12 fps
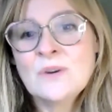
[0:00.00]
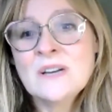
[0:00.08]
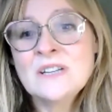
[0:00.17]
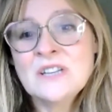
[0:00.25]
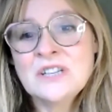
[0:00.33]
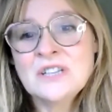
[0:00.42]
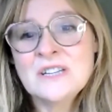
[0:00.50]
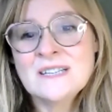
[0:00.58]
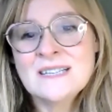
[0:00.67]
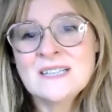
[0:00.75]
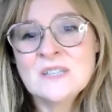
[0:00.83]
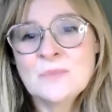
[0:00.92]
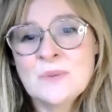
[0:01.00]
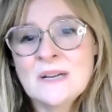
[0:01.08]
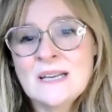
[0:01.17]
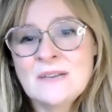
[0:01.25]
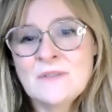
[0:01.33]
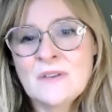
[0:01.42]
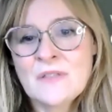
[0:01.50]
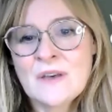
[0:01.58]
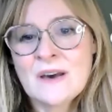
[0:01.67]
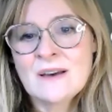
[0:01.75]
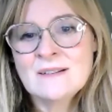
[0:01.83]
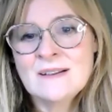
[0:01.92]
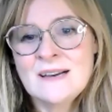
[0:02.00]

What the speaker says: conditioned into believing that